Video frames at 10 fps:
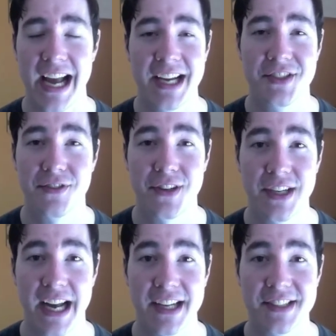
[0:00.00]
Ask for
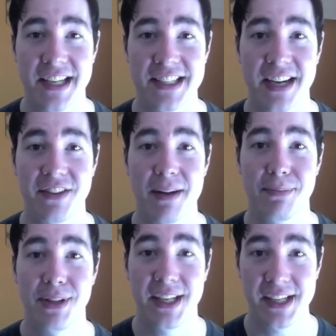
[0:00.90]
an accent. I've got
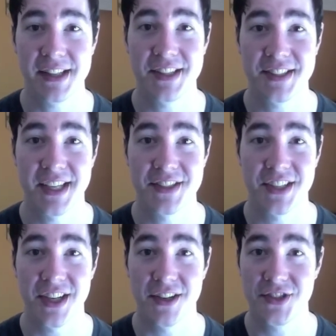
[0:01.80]
plenty of these things to
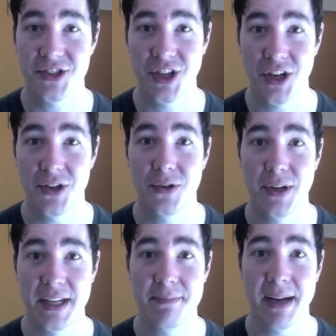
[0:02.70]
go, so
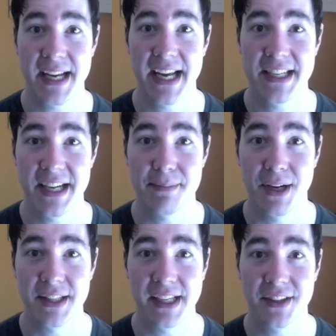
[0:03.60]
it may end up
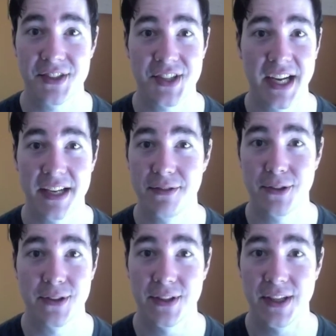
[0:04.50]
on the other side
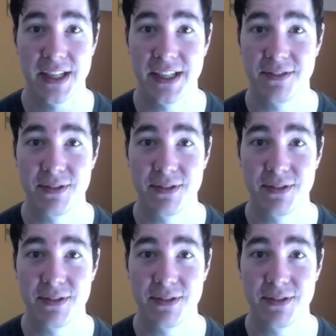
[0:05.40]
for uh,